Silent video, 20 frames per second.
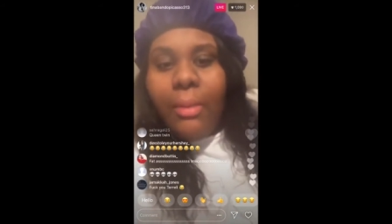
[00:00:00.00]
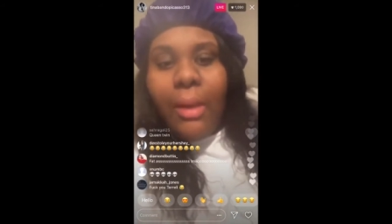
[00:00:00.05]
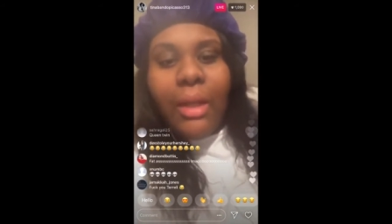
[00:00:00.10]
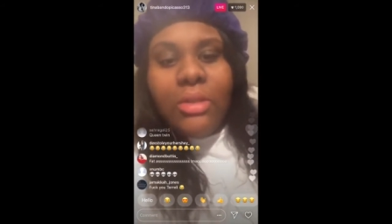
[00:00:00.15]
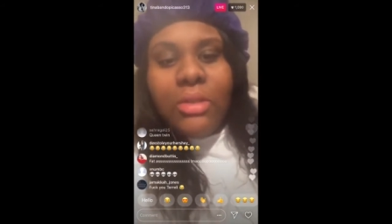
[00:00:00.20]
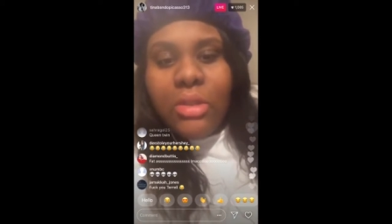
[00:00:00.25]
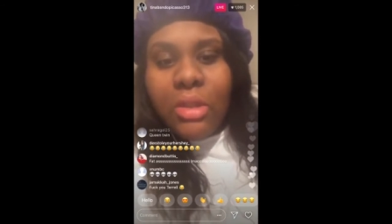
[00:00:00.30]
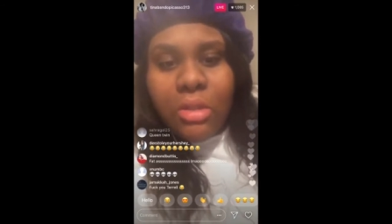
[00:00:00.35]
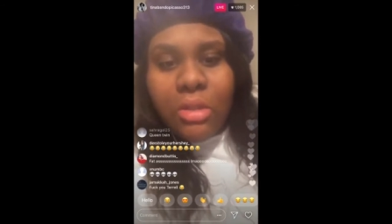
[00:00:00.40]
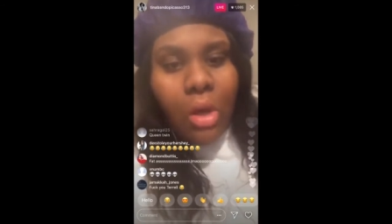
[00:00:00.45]
I'll
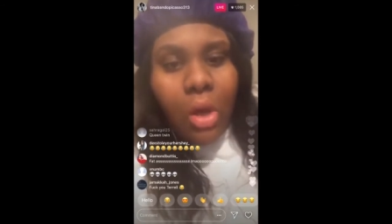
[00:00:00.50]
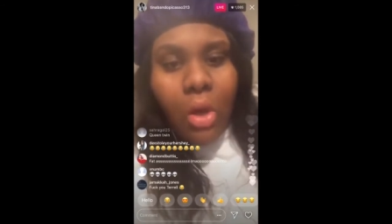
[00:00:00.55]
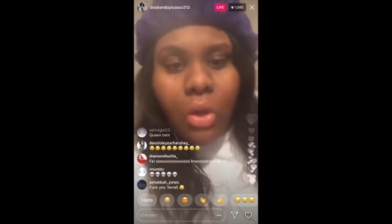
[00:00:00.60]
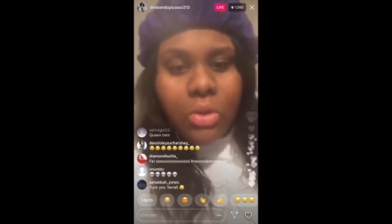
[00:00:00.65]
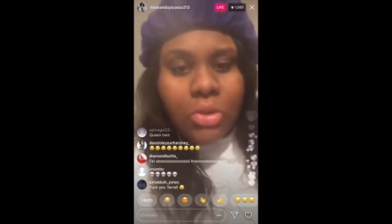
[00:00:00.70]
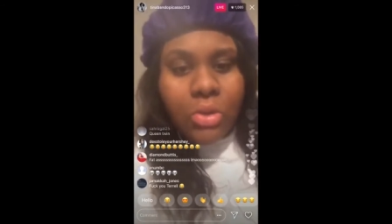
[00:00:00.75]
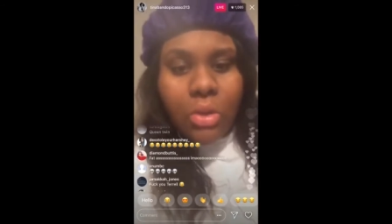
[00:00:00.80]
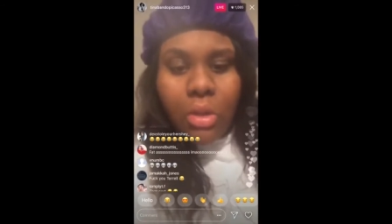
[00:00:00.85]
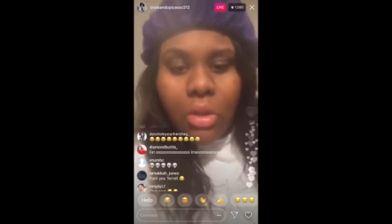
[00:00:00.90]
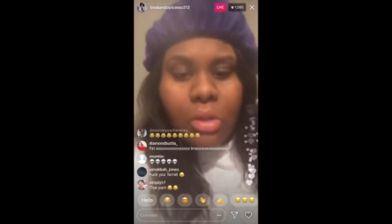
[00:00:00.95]
sing the
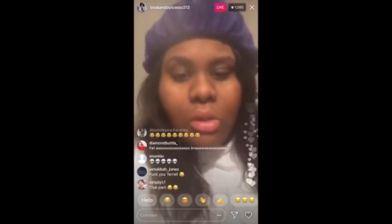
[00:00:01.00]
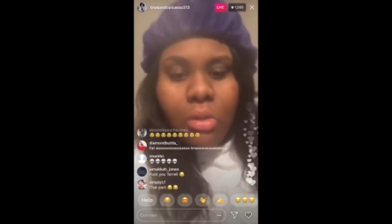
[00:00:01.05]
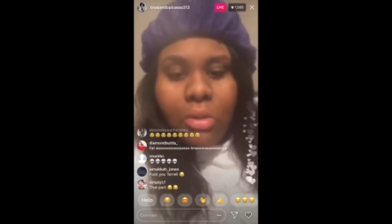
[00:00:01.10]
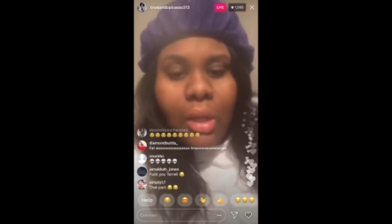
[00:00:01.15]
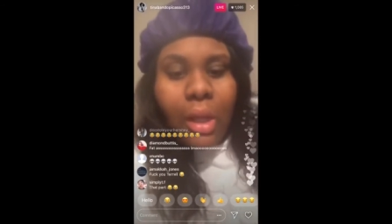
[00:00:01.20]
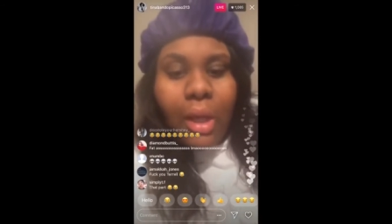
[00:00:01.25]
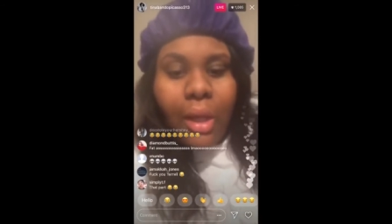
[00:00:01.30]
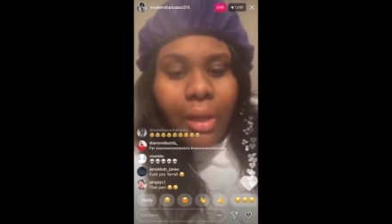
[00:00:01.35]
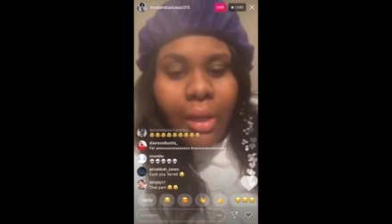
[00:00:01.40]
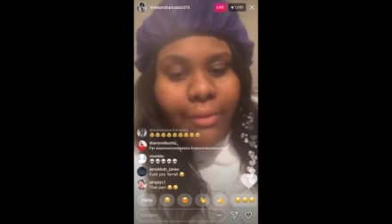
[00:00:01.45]
whole song on
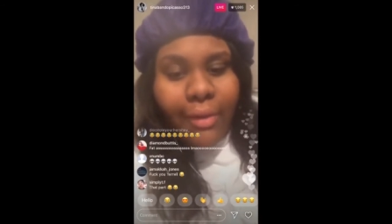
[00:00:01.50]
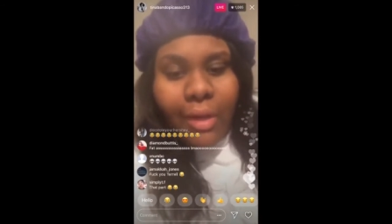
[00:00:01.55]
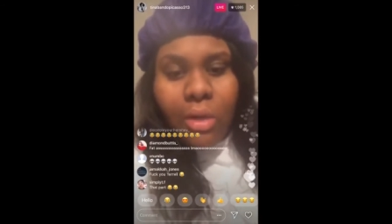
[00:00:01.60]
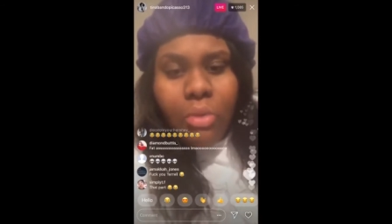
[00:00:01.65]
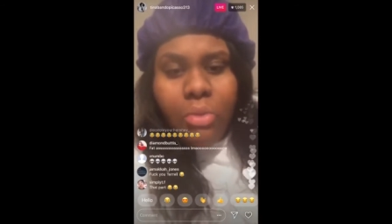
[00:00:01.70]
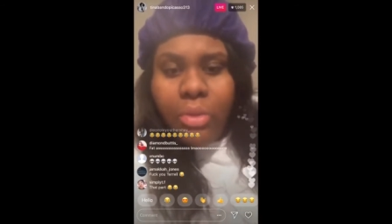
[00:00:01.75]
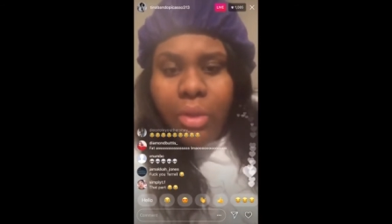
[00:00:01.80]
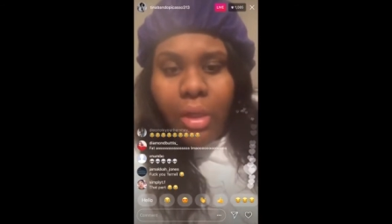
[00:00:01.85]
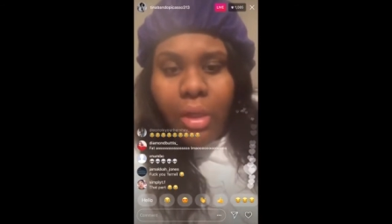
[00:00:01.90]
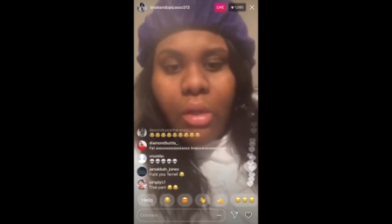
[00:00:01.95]
live. I
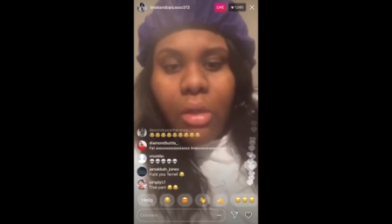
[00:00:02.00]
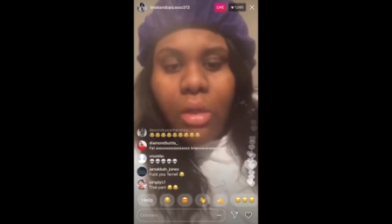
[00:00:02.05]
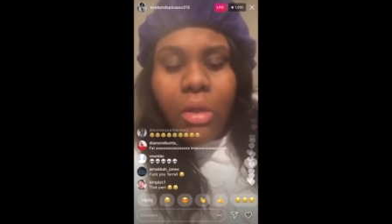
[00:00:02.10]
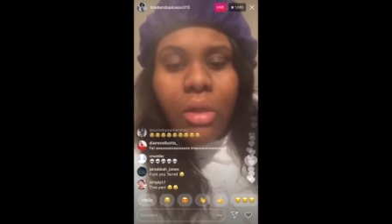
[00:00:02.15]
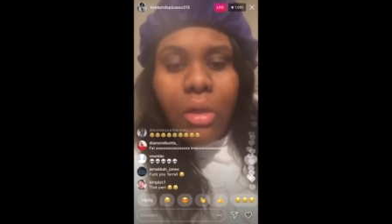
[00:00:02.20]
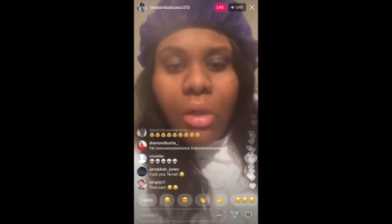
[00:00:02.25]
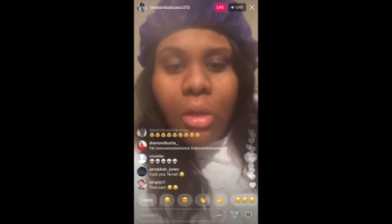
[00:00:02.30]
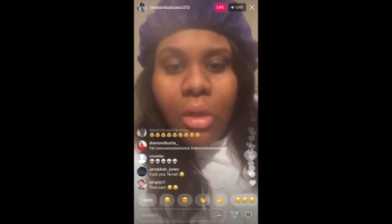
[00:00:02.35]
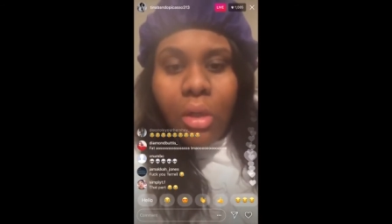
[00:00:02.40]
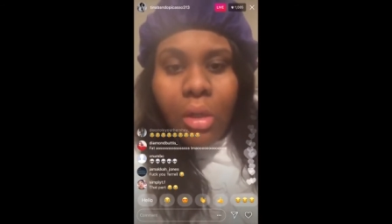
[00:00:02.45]
don't care.
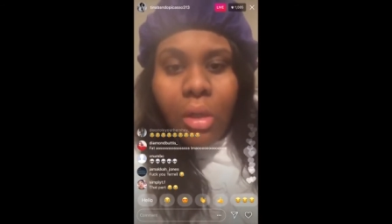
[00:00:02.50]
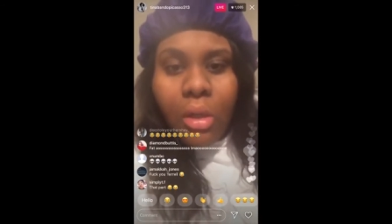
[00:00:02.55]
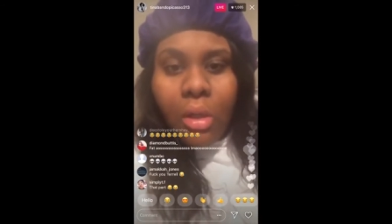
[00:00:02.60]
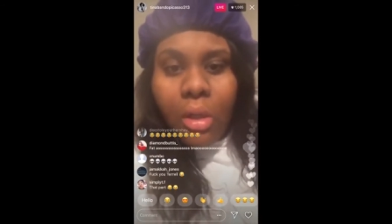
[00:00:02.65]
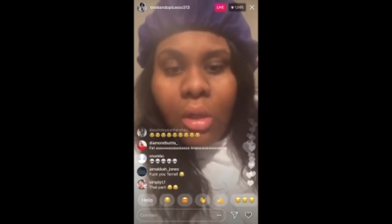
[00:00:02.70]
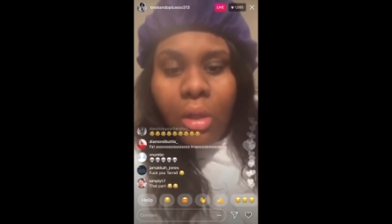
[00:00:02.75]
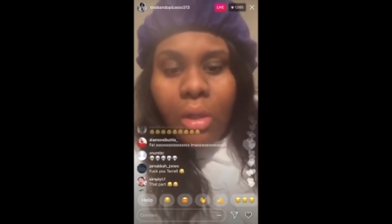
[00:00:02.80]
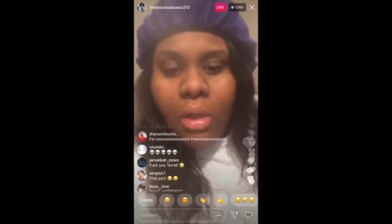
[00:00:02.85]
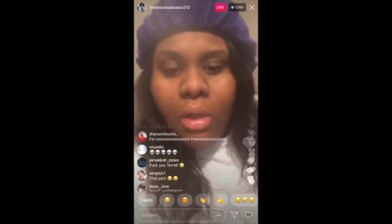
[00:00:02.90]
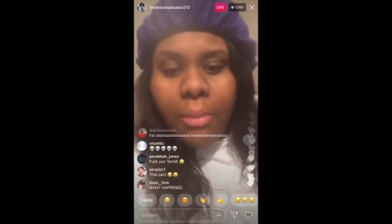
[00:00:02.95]
Listen, don't
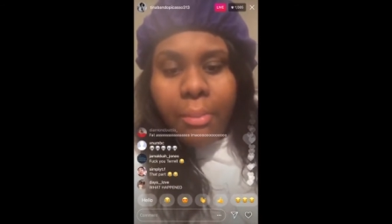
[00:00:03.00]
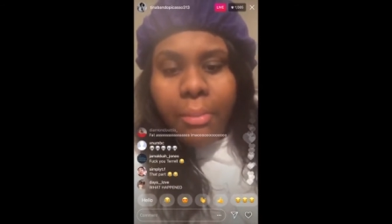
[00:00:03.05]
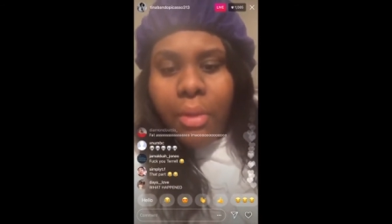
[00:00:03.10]
be this.